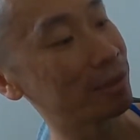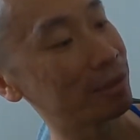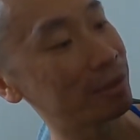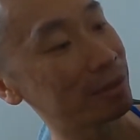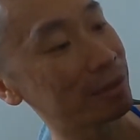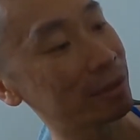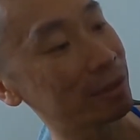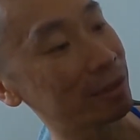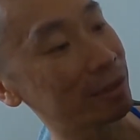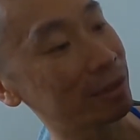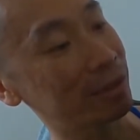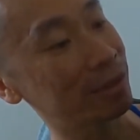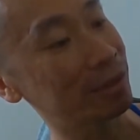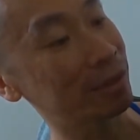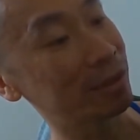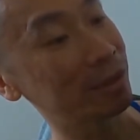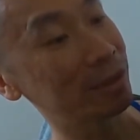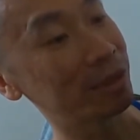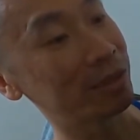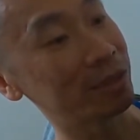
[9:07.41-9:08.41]
See,
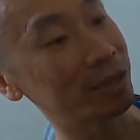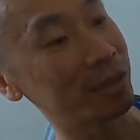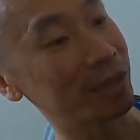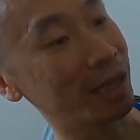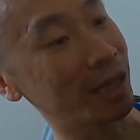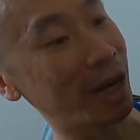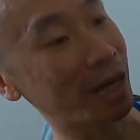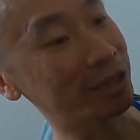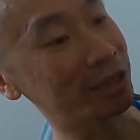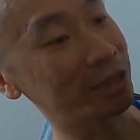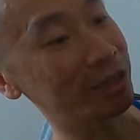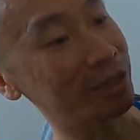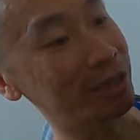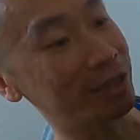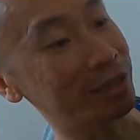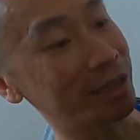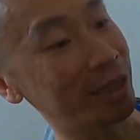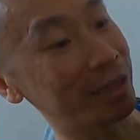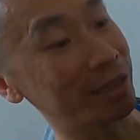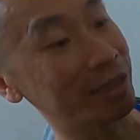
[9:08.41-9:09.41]
you could actually
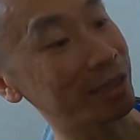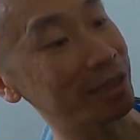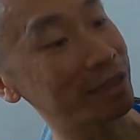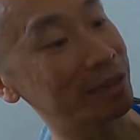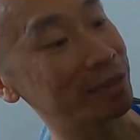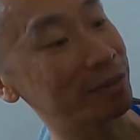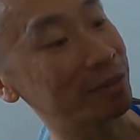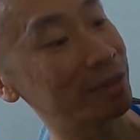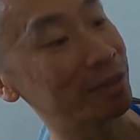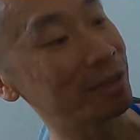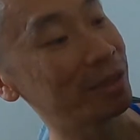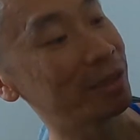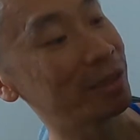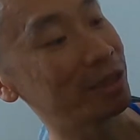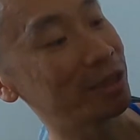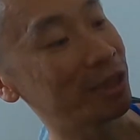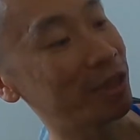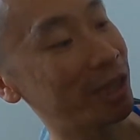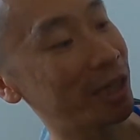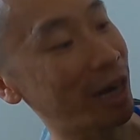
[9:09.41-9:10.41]
take
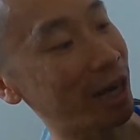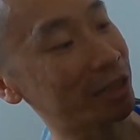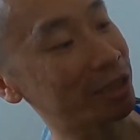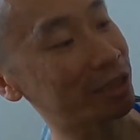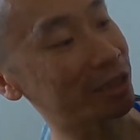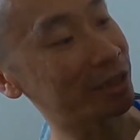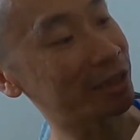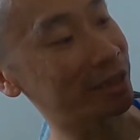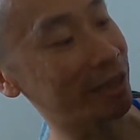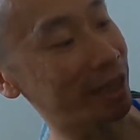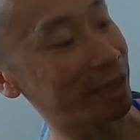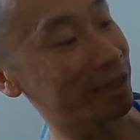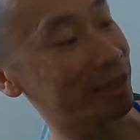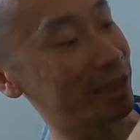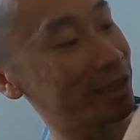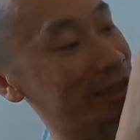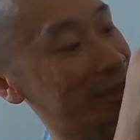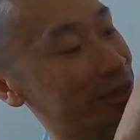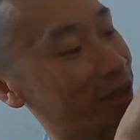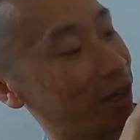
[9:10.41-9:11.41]

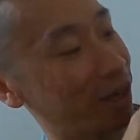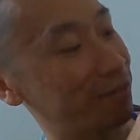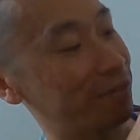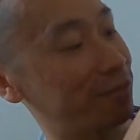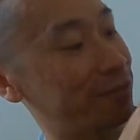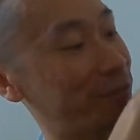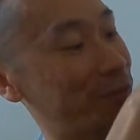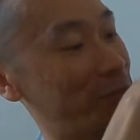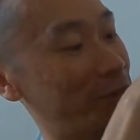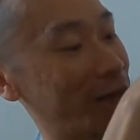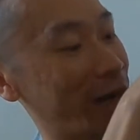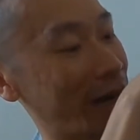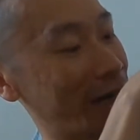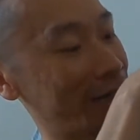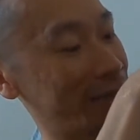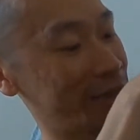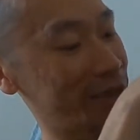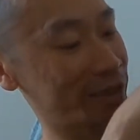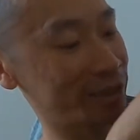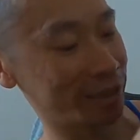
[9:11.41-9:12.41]
these off from what I
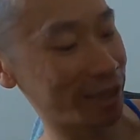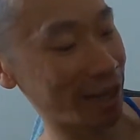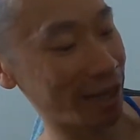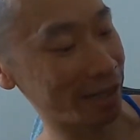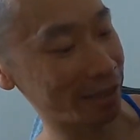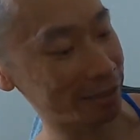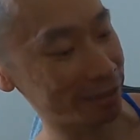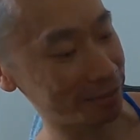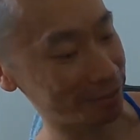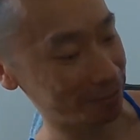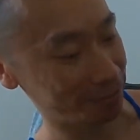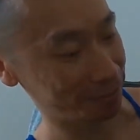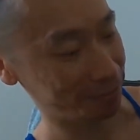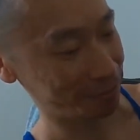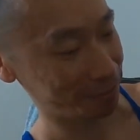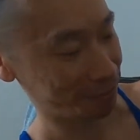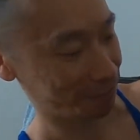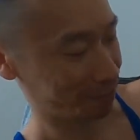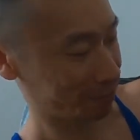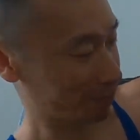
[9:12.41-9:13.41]
understand.
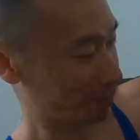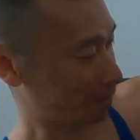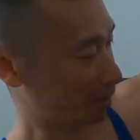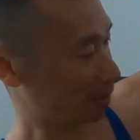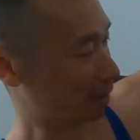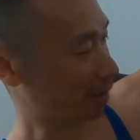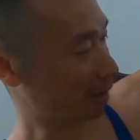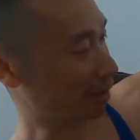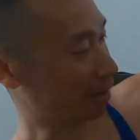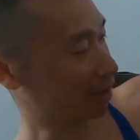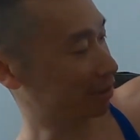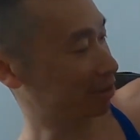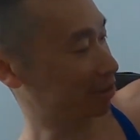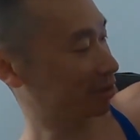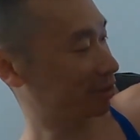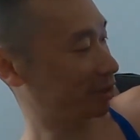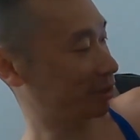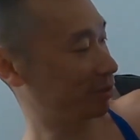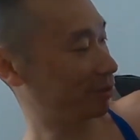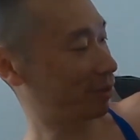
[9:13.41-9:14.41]
And
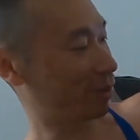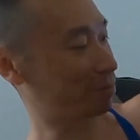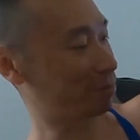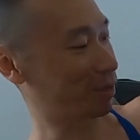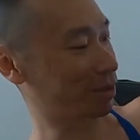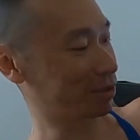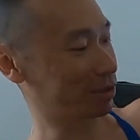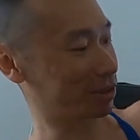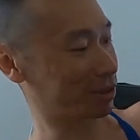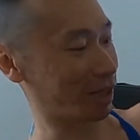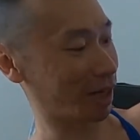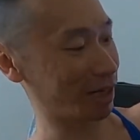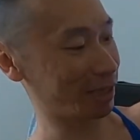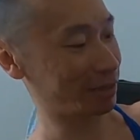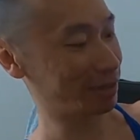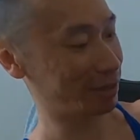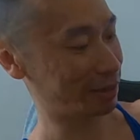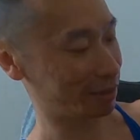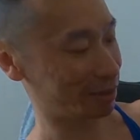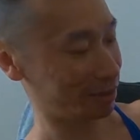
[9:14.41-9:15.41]
there's 2 on both
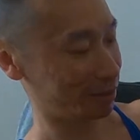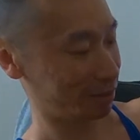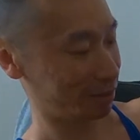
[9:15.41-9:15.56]
sides.